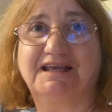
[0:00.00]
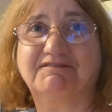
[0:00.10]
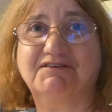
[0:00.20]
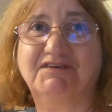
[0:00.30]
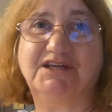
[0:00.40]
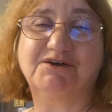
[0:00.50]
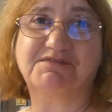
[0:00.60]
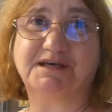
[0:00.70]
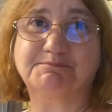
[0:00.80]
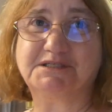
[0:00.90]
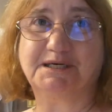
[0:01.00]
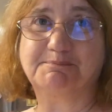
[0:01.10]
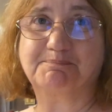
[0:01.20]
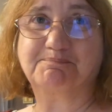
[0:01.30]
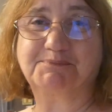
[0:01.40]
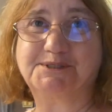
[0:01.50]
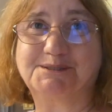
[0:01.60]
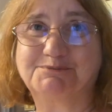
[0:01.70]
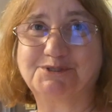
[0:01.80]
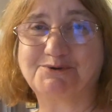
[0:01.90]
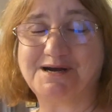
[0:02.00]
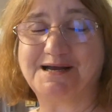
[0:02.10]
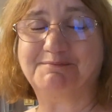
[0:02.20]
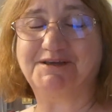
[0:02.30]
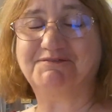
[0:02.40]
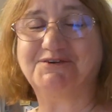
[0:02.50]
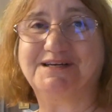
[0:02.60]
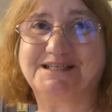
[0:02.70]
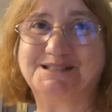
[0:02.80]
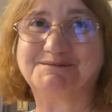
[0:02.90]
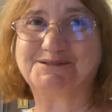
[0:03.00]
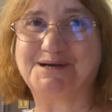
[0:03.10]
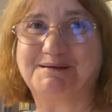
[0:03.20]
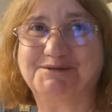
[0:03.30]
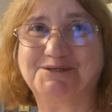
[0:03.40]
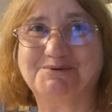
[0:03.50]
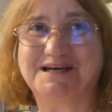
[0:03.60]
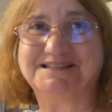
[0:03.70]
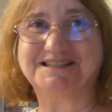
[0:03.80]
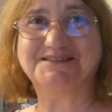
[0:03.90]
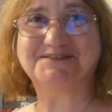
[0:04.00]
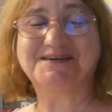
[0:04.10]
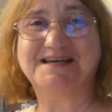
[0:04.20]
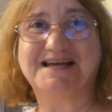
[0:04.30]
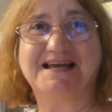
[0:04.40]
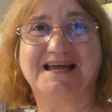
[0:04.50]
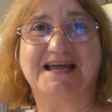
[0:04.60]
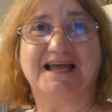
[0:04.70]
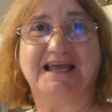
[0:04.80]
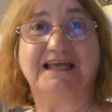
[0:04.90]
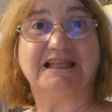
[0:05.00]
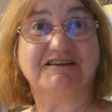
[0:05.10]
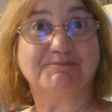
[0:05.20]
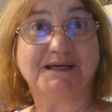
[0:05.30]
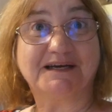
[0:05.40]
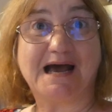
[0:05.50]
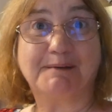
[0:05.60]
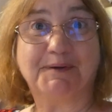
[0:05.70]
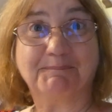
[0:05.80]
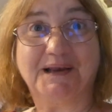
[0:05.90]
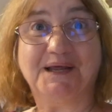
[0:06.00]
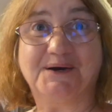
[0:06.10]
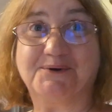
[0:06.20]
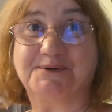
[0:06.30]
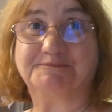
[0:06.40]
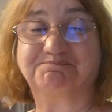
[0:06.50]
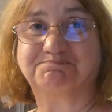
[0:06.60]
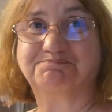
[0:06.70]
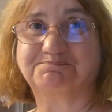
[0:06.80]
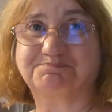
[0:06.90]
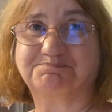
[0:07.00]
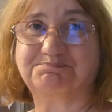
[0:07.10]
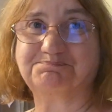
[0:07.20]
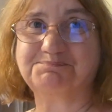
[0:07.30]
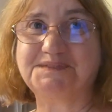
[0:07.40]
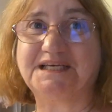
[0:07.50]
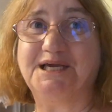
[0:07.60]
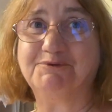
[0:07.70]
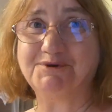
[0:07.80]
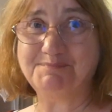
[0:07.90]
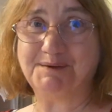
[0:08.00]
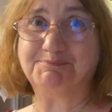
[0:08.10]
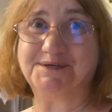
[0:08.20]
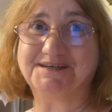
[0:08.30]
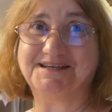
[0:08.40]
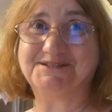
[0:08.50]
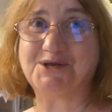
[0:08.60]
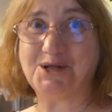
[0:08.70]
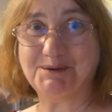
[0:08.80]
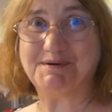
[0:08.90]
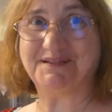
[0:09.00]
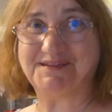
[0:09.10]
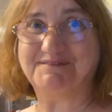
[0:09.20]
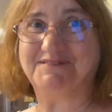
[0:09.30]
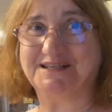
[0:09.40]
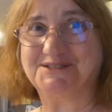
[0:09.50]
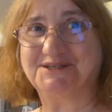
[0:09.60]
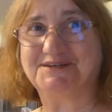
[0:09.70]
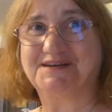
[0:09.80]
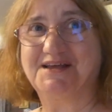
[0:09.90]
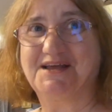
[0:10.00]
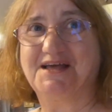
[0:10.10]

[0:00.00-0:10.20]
Give the video a thumbs up. Subscribe if you're not subscribed and you want to, and leave me a comment below. And remember, it's all about the adventure.